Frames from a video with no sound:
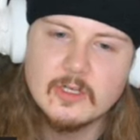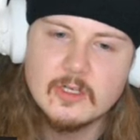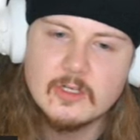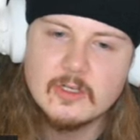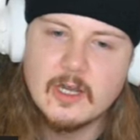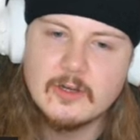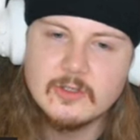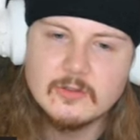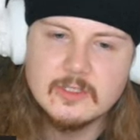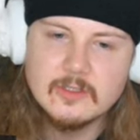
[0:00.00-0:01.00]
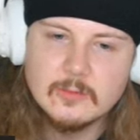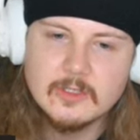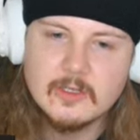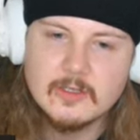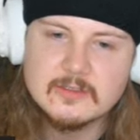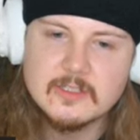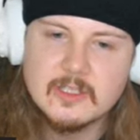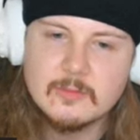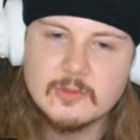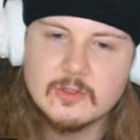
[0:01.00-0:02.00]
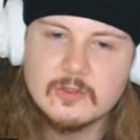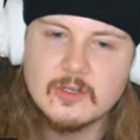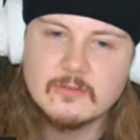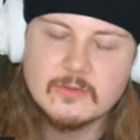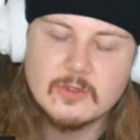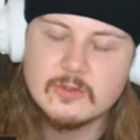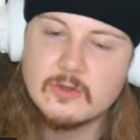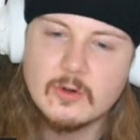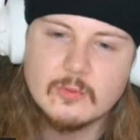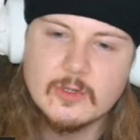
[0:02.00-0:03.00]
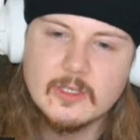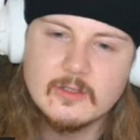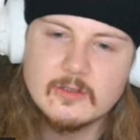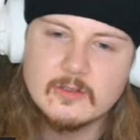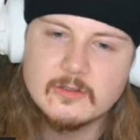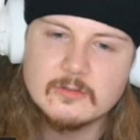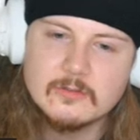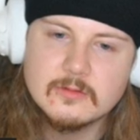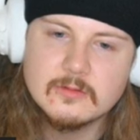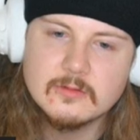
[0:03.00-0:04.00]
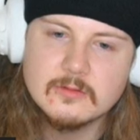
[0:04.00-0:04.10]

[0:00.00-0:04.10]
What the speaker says: how do you deal with setup? Do you kind of go your own way? Or yeah,